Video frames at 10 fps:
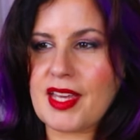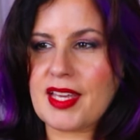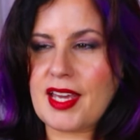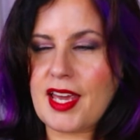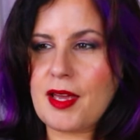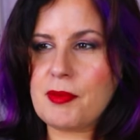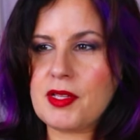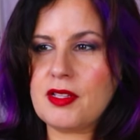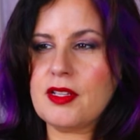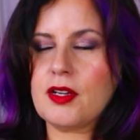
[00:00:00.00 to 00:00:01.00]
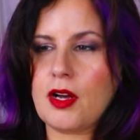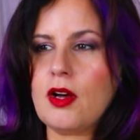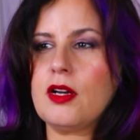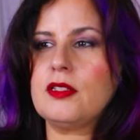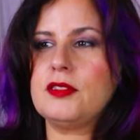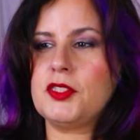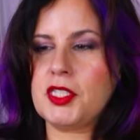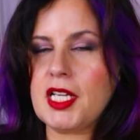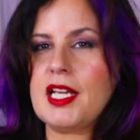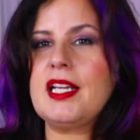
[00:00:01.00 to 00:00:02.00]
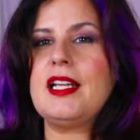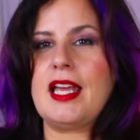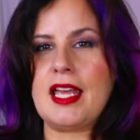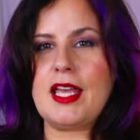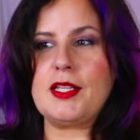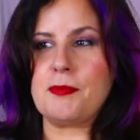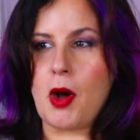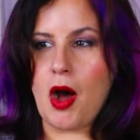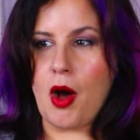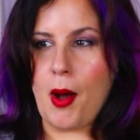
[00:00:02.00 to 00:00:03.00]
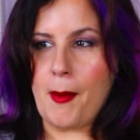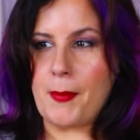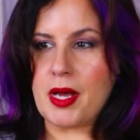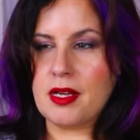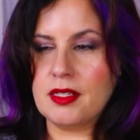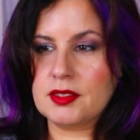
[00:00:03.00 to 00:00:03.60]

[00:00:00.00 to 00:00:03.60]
And Cable called Jean his mom.